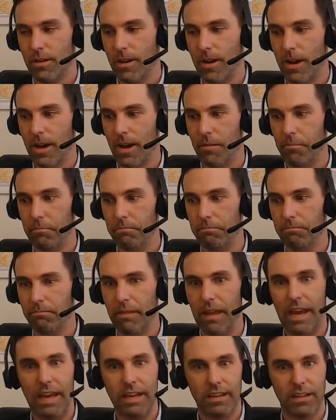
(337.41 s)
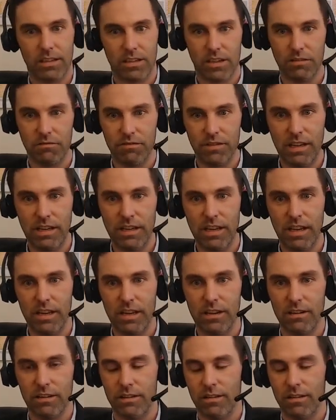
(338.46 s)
um, and it's convenient.